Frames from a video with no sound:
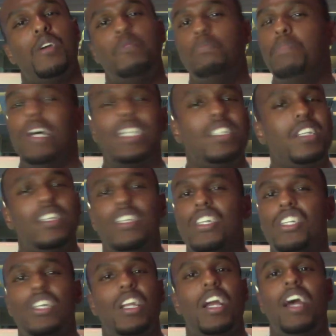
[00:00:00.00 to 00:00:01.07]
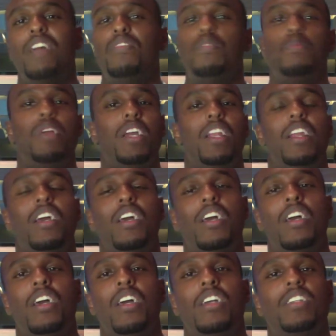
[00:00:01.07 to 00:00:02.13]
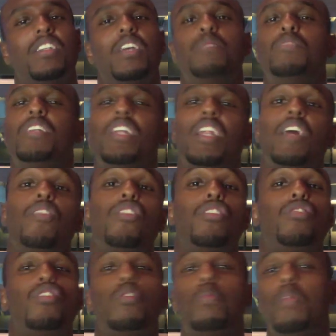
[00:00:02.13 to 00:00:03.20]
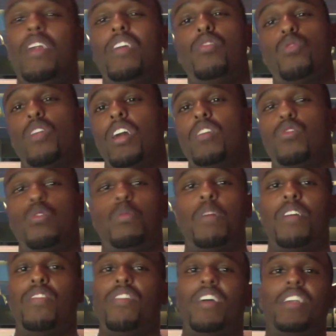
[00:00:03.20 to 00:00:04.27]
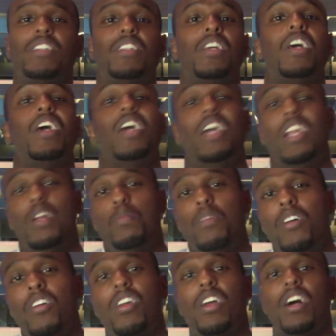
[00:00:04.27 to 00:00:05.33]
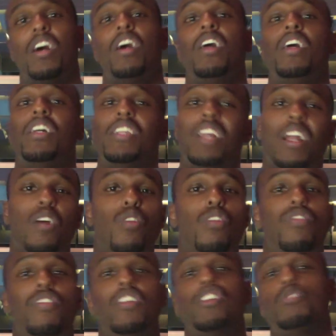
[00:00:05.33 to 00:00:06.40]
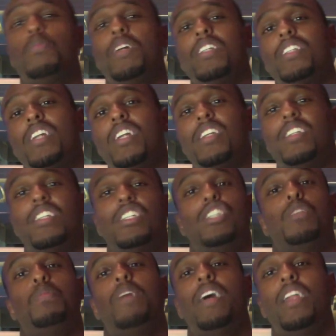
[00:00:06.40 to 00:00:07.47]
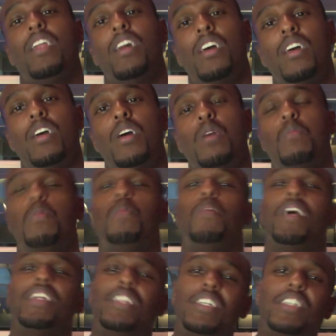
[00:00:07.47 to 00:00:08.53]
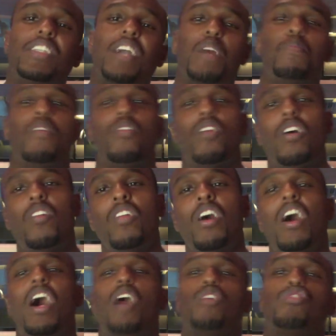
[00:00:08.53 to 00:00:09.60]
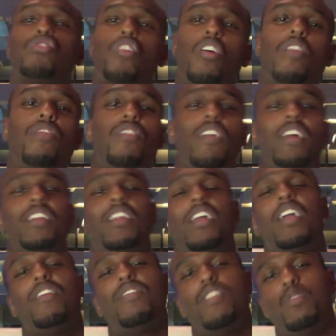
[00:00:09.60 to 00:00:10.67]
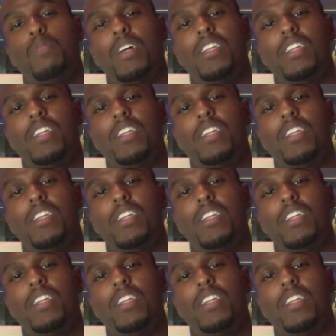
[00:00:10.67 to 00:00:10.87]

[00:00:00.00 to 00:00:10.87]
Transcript: Best decision I ever made. Same scenario took place when I told my friends in America that I will finish my studies in Japan. But by this time around, I was confident enough in my